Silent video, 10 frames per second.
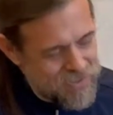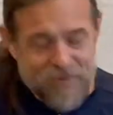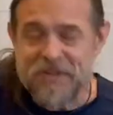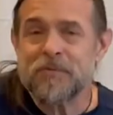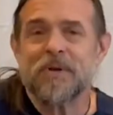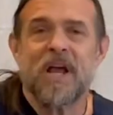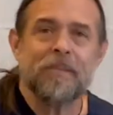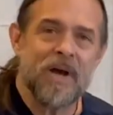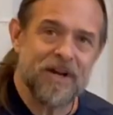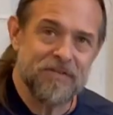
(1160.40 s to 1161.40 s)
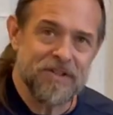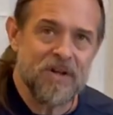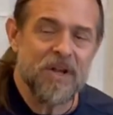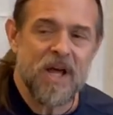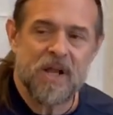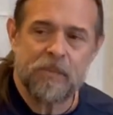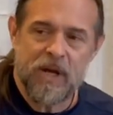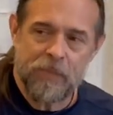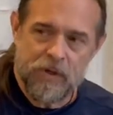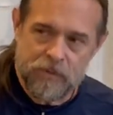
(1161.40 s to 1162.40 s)
But this one came out of, it's called
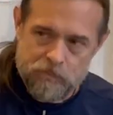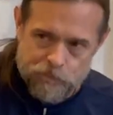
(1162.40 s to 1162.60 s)
Alabama.